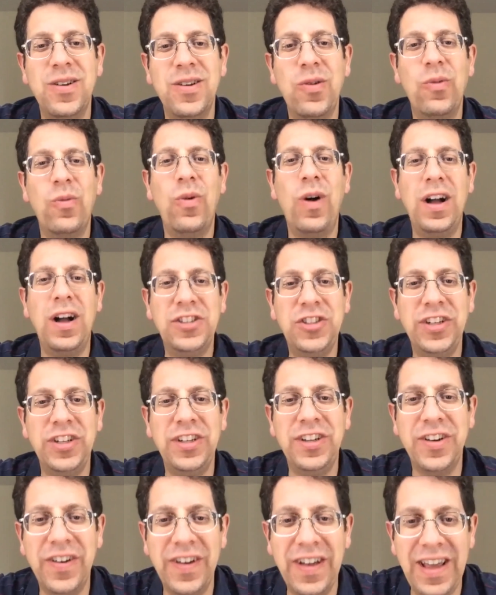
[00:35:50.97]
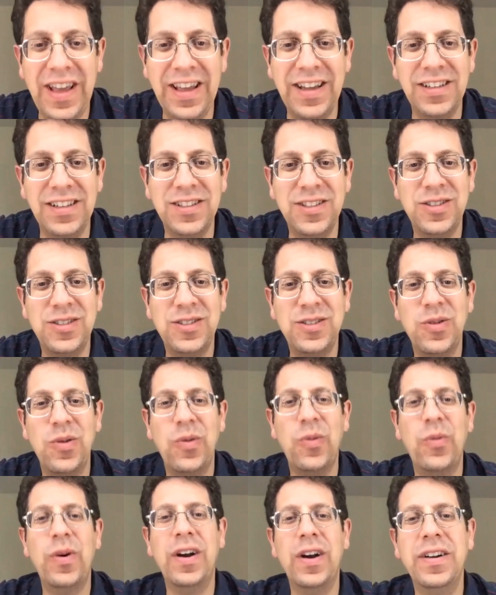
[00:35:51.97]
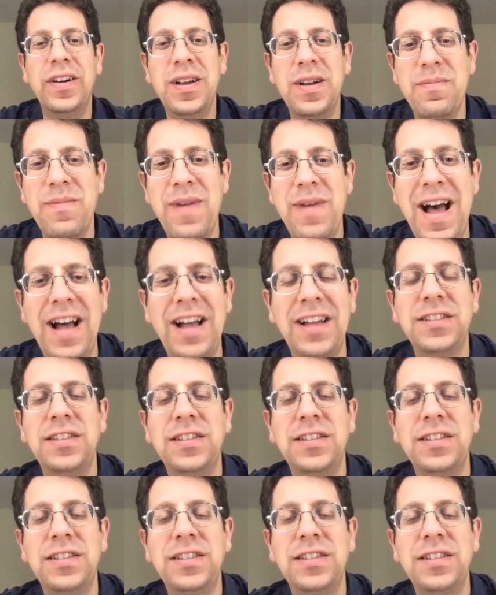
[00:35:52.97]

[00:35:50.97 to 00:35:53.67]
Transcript: Washing your hands, wearing a mask.